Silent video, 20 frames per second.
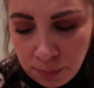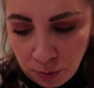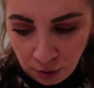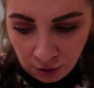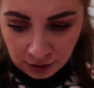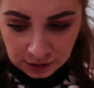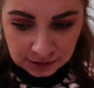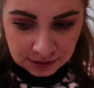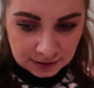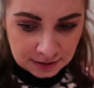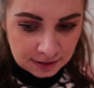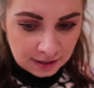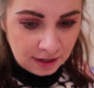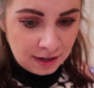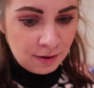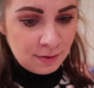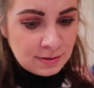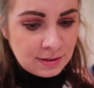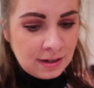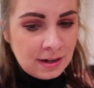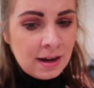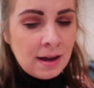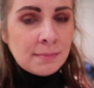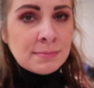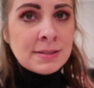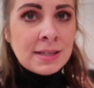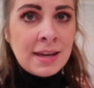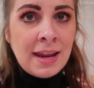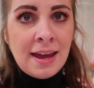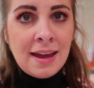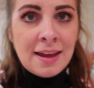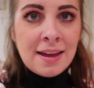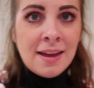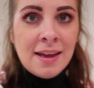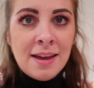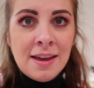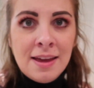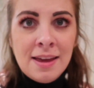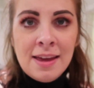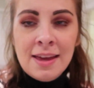the part and he was gonna come
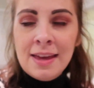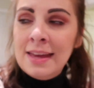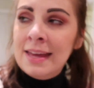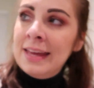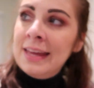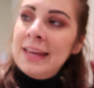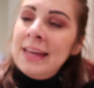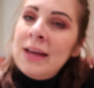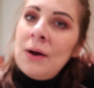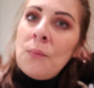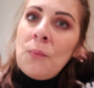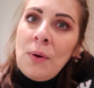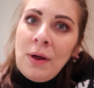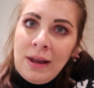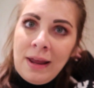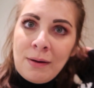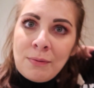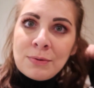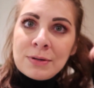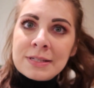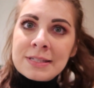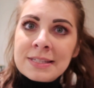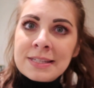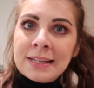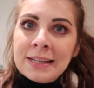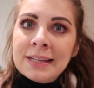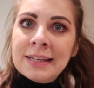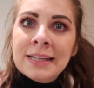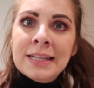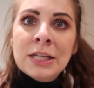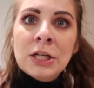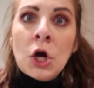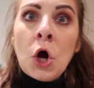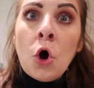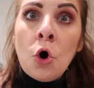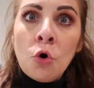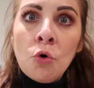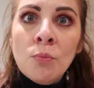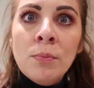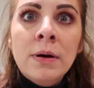today while I was
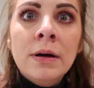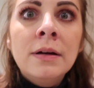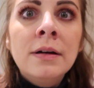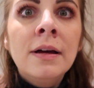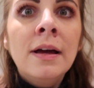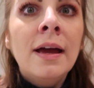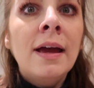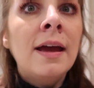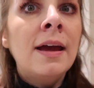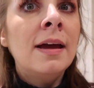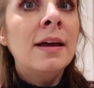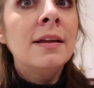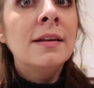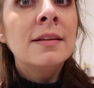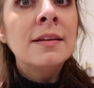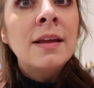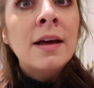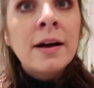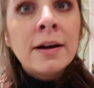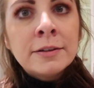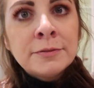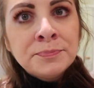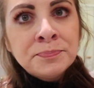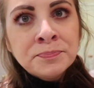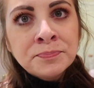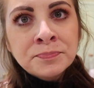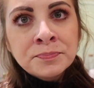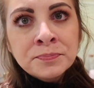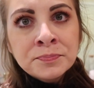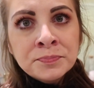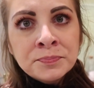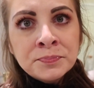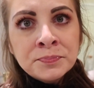home and um,